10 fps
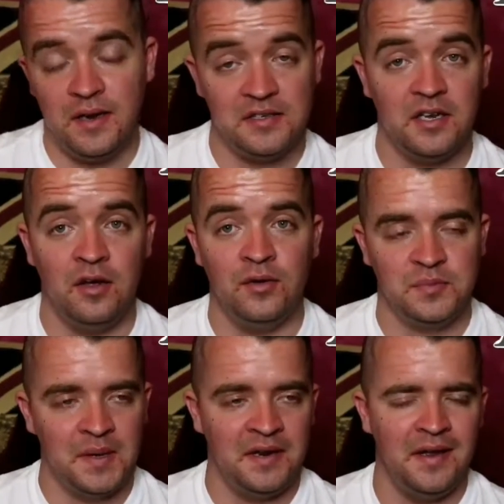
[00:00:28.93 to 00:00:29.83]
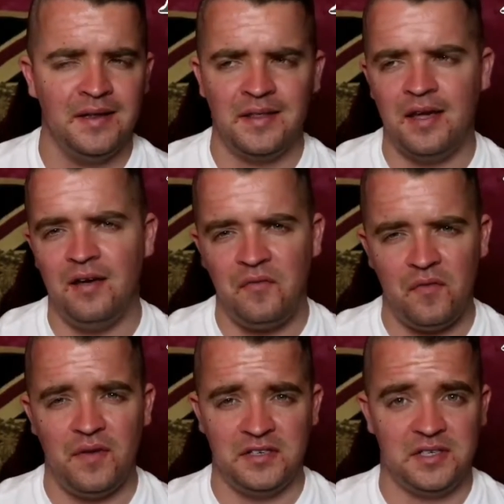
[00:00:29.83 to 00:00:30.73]
Yes, I know it's been a year, that
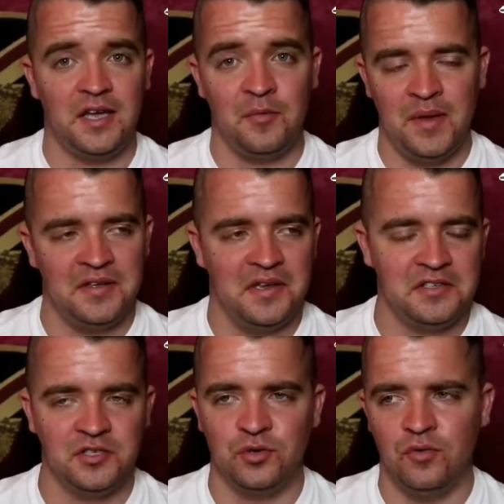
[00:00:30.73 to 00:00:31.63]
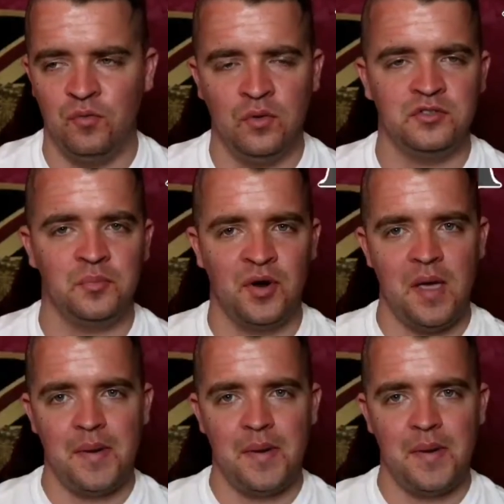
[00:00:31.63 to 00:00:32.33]
it's taken me a year to sort of want to bring it